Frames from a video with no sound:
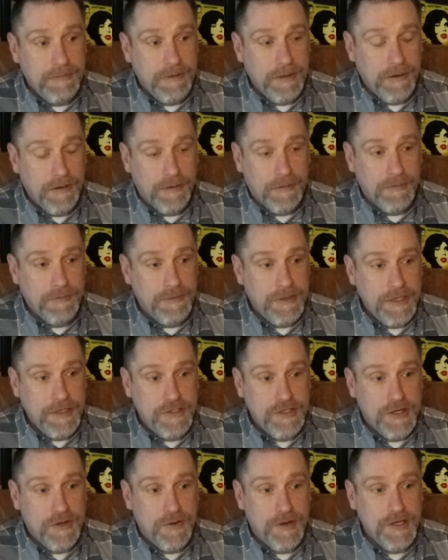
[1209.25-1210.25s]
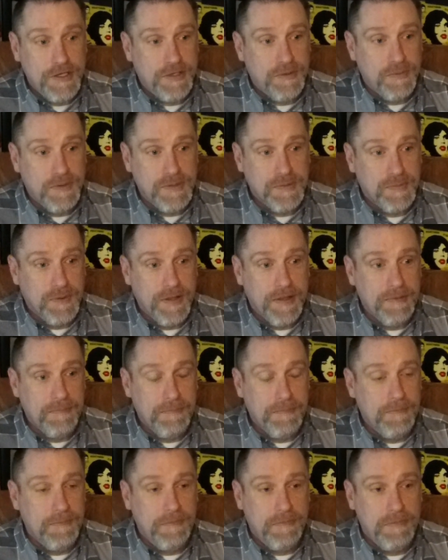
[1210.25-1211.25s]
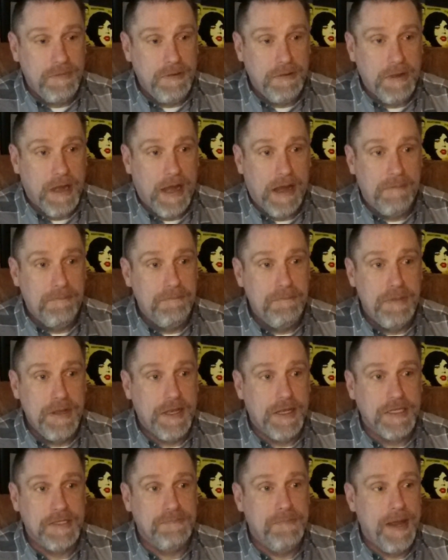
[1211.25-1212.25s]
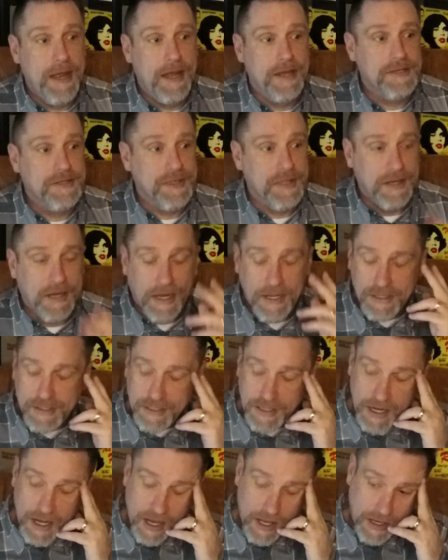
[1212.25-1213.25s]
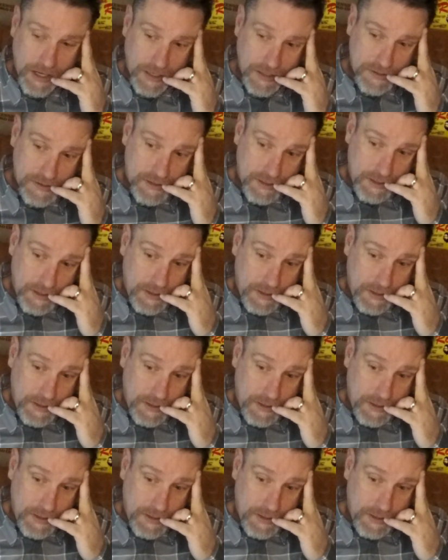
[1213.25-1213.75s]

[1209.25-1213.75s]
you know, D Generation was one of the biggest bands of the 1990s.